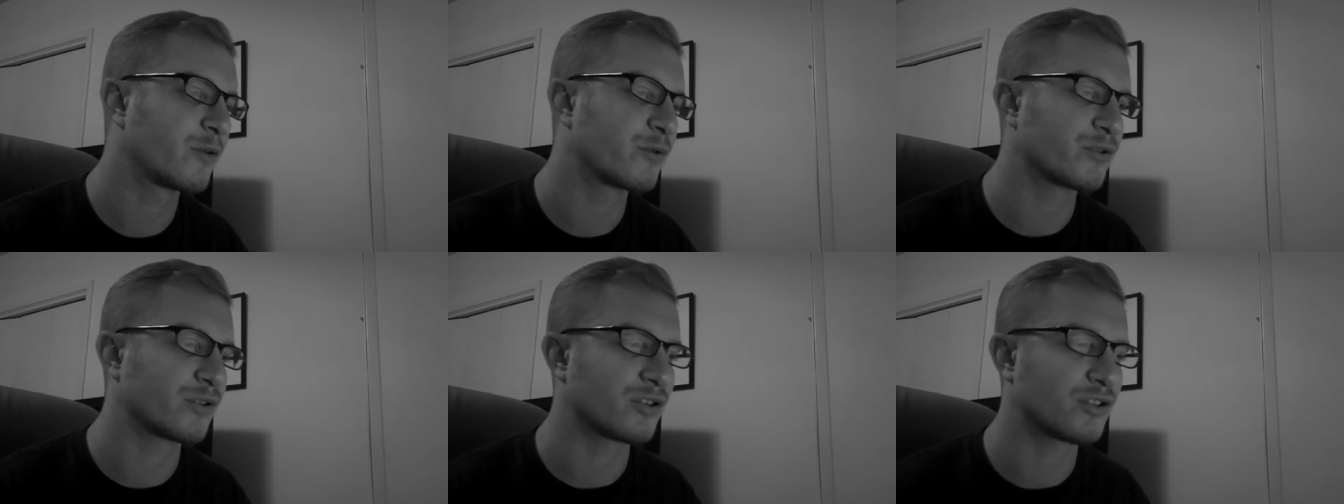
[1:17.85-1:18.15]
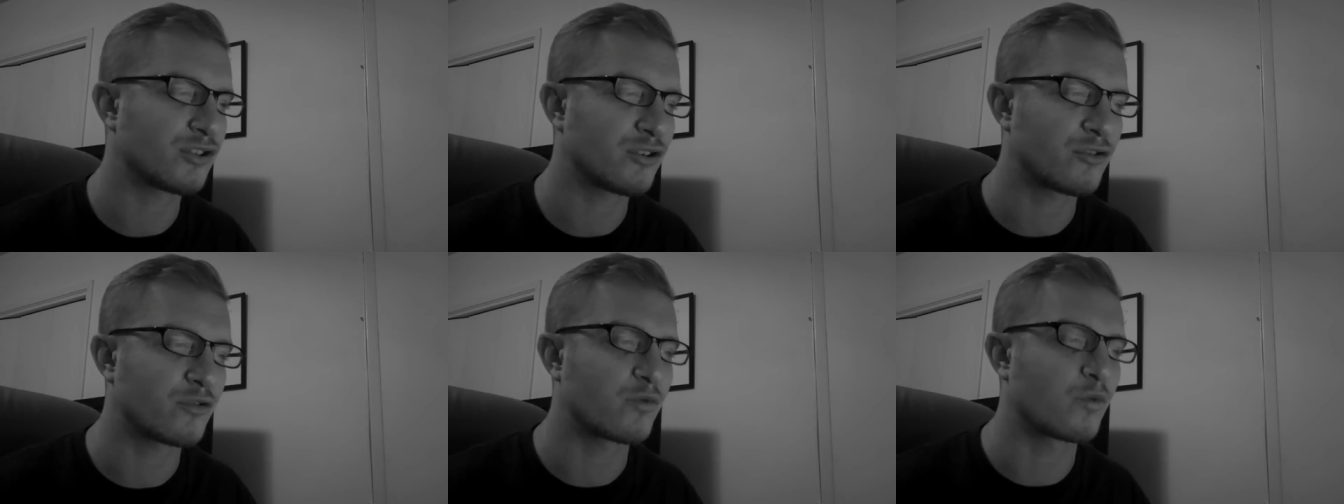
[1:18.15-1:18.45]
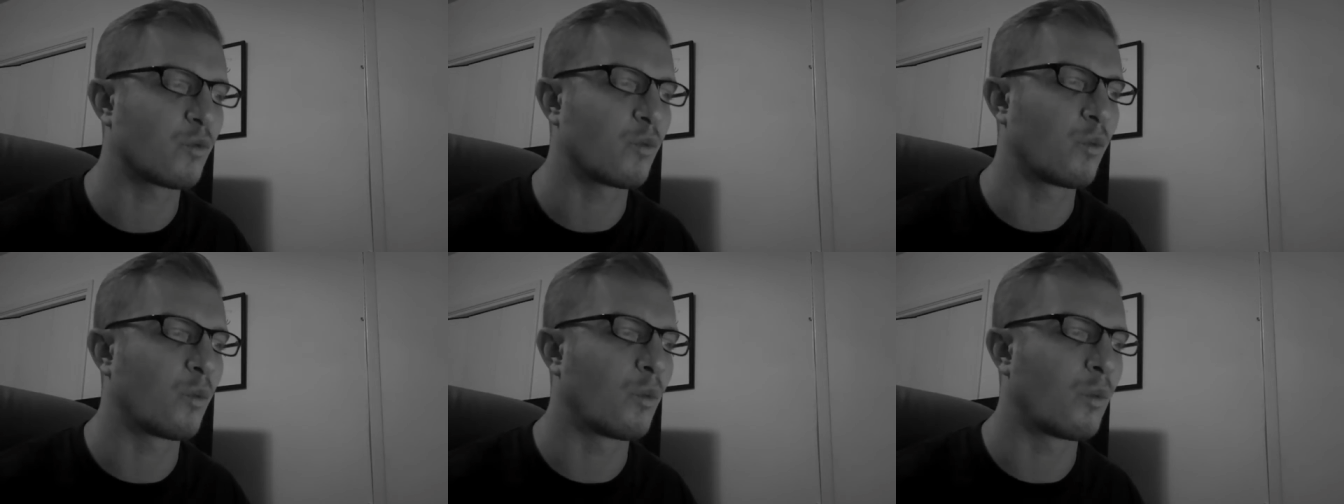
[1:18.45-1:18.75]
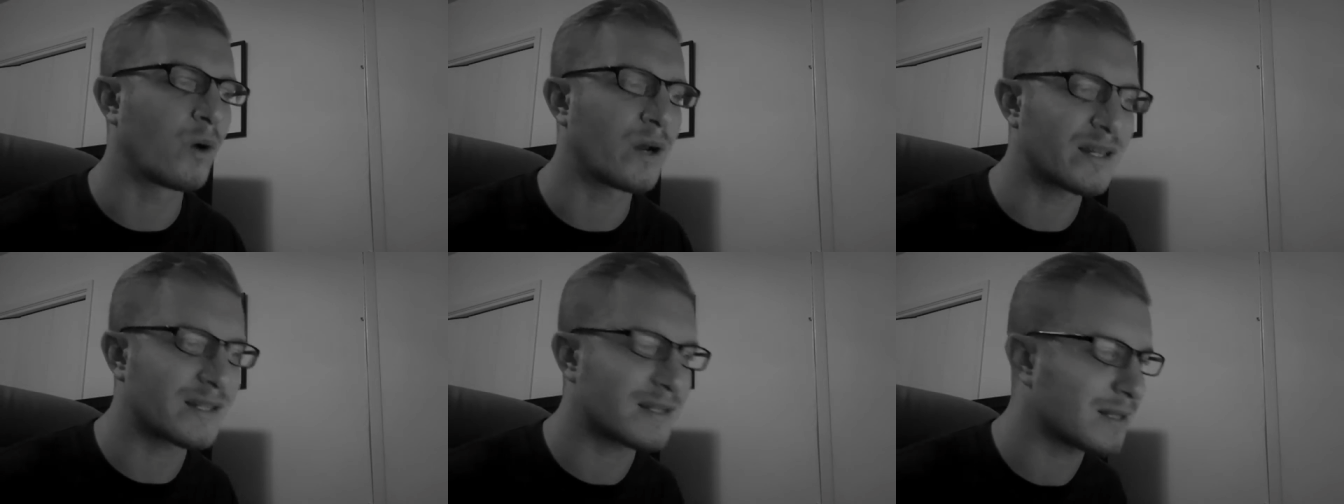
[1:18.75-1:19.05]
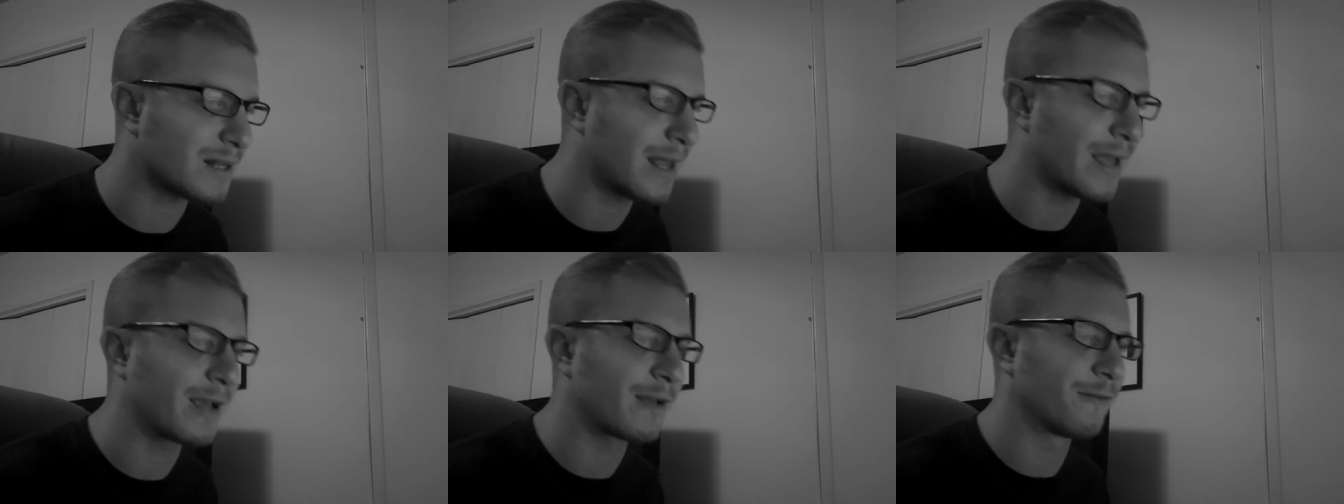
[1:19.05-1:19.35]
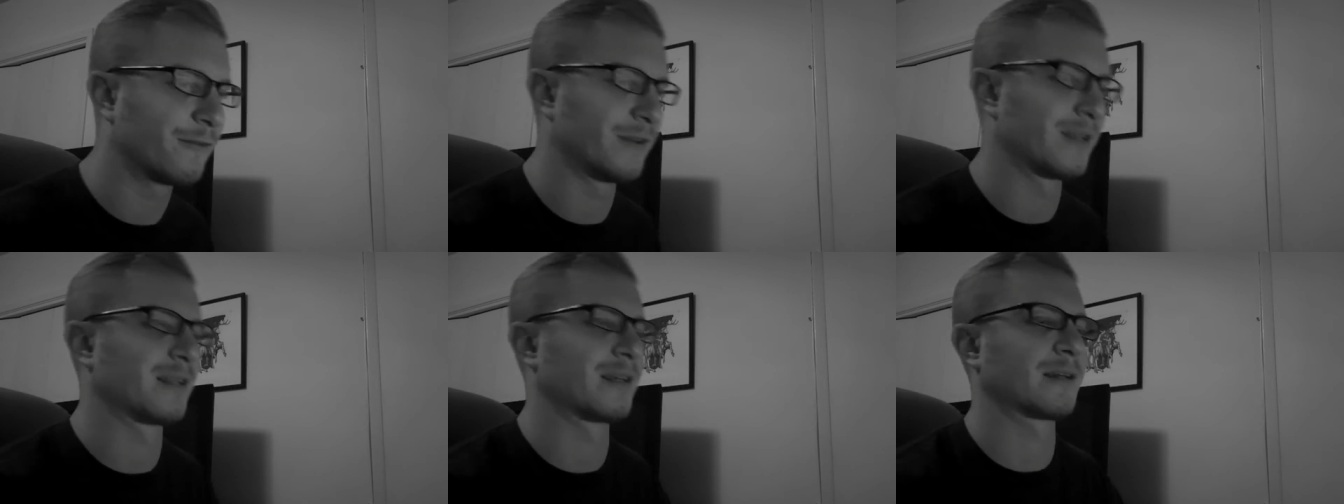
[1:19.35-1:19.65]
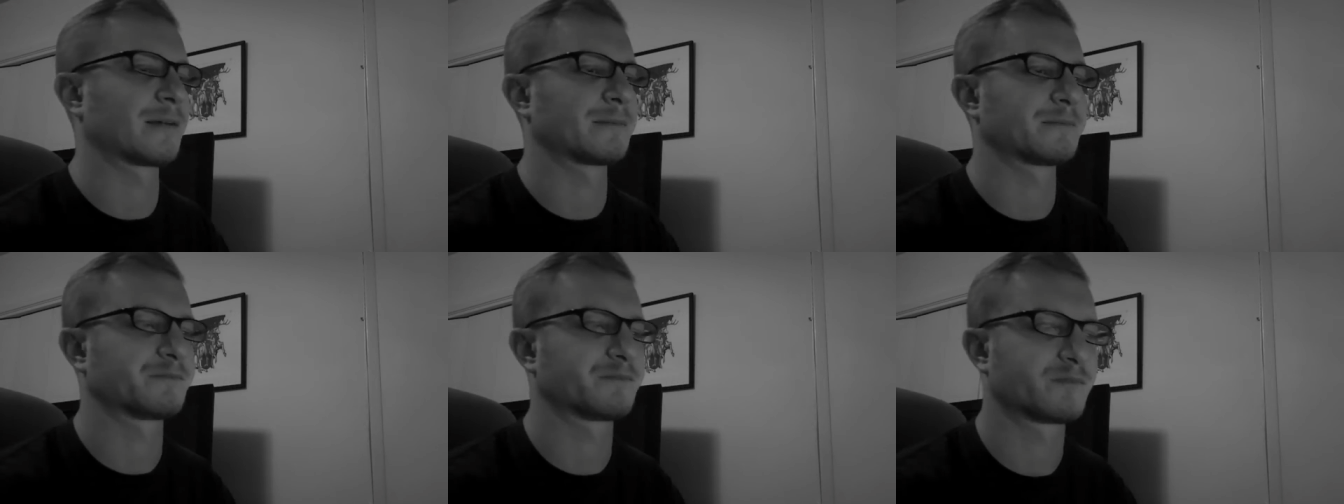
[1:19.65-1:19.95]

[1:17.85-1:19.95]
there's a certain what it's like feeling.